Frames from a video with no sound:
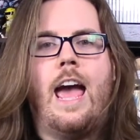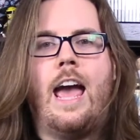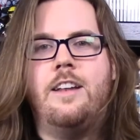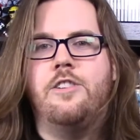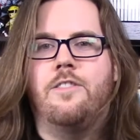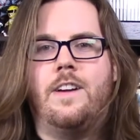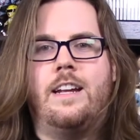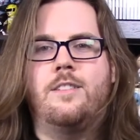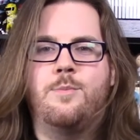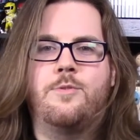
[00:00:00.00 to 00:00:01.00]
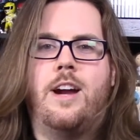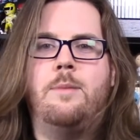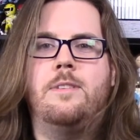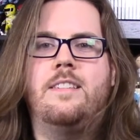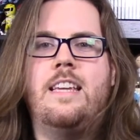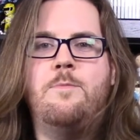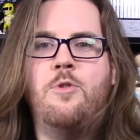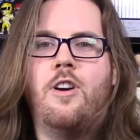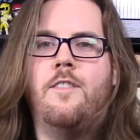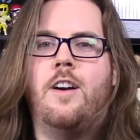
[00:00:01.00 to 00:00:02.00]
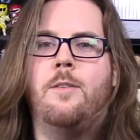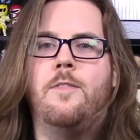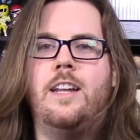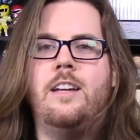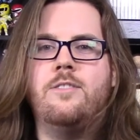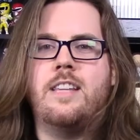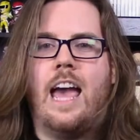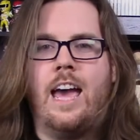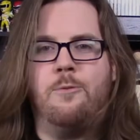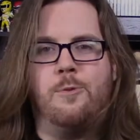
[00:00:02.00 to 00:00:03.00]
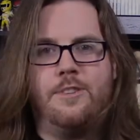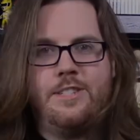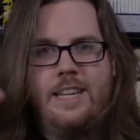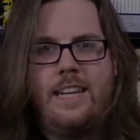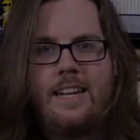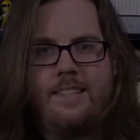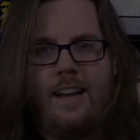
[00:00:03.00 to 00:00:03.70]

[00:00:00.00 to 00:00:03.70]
And don't forget to subscribe to see more of our videos, and we'll see you next